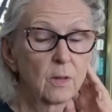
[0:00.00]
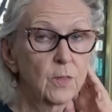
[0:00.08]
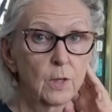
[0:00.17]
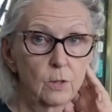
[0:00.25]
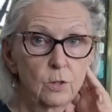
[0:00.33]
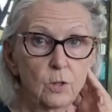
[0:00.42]

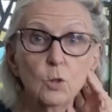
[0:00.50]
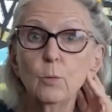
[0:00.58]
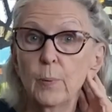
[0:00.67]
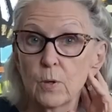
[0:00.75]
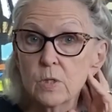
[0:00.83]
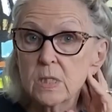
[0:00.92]
the new
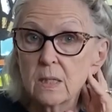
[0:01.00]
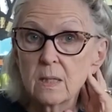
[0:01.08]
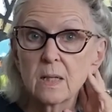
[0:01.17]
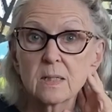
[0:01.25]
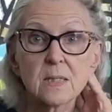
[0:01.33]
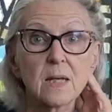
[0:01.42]
person
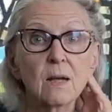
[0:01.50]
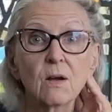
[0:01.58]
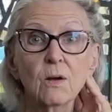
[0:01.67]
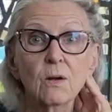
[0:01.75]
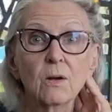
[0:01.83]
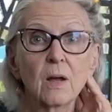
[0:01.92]
that's
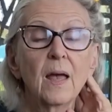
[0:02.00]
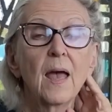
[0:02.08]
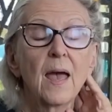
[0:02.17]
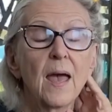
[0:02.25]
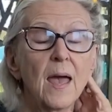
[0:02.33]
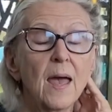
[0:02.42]
here.
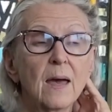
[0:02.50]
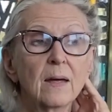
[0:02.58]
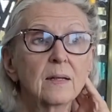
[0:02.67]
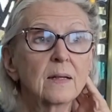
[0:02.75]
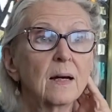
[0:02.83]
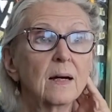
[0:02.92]

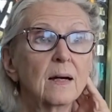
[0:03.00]
And